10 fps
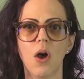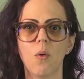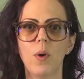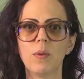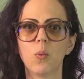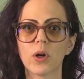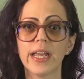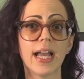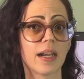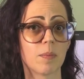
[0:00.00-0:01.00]
When
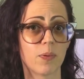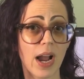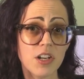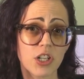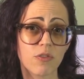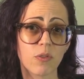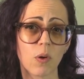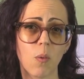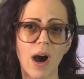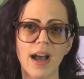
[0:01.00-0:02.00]
working on a project for
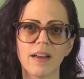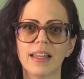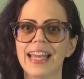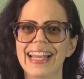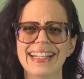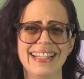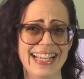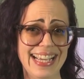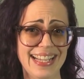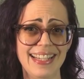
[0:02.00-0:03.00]
a while, it's
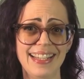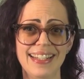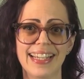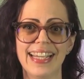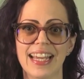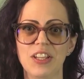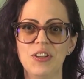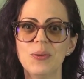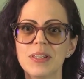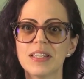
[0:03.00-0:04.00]
easy to get
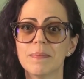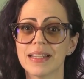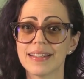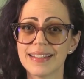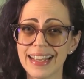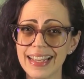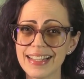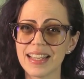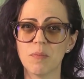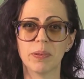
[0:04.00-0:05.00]
used to
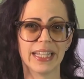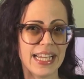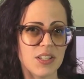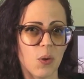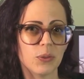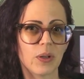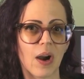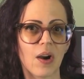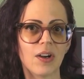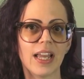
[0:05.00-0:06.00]
mistakes and placeholder
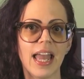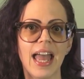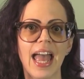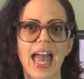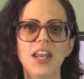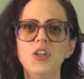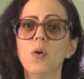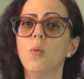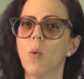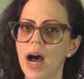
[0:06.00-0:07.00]
art, and
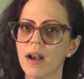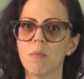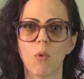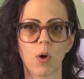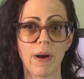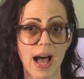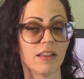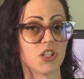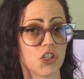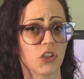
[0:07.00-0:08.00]
you'll want a more
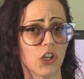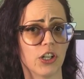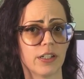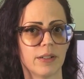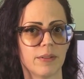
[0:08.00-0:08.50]
polished look.